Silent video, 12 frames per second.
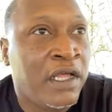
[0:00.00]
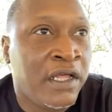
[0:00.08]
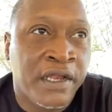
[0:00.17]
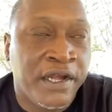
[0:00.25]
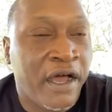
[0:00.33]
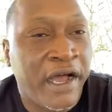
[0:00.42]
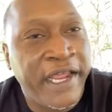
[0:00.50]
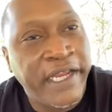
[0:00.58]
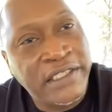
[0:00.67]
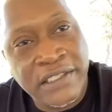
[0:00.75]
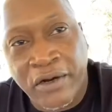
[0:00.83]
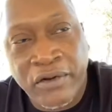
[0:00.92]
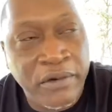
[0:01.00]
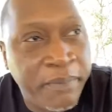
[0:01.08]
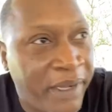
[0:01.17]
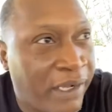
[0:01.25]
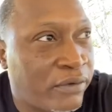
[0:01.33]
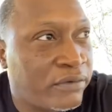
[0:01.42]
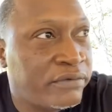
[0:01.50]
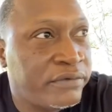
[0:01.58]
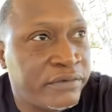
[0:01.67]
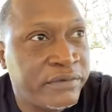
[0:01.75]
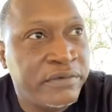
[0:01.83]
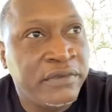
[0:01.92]
Now, I ain't talking about
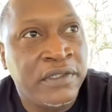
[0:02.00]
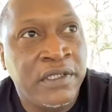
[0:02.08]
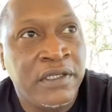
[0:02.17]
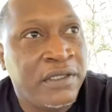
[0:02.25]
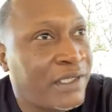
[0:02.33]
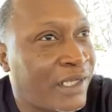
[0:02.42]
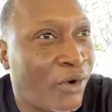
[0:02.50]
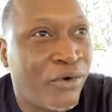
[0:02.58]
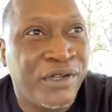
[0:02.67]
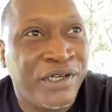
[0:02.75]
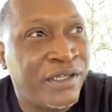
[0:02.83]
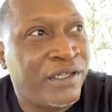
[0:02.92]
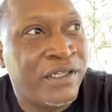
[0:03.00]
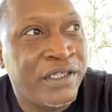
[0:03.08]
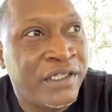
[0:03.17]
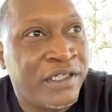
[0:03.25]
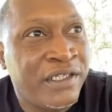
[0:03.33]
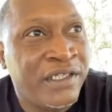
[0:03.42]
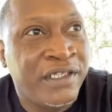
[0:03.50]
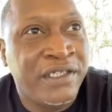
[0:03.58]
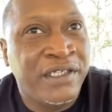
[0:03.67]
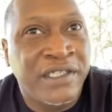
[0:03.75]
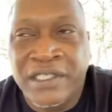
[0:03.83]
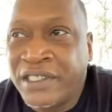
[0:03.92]
go to
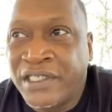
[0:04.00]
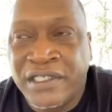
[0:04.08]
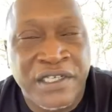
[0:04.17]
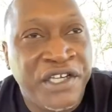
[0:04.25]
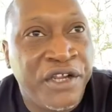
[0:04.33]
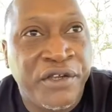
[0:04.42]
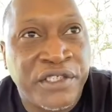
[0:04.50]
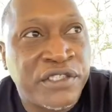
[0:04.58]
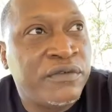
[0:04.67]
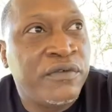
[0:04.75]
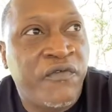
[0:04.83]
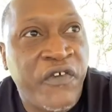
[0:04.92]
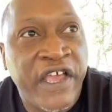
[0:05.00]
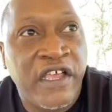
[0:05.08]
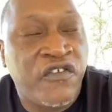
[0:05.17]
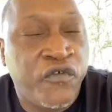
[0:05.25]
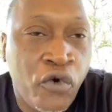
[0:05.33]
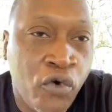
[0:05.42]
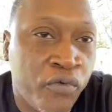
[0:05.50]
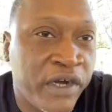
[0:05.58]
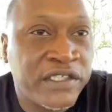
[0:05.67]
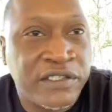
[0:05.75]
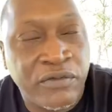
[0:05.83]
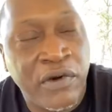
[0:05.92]
the nearest fast food
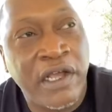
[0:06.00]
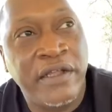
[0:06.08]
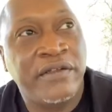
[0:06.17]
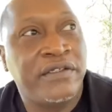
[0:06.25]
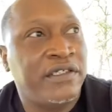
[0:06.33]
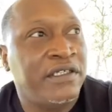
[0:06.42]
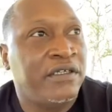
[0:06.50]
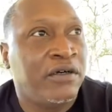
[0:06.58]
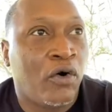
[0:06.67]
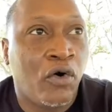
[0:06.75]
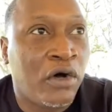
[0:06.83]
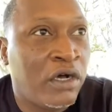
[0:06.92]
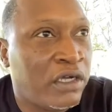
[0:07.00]
restaurant or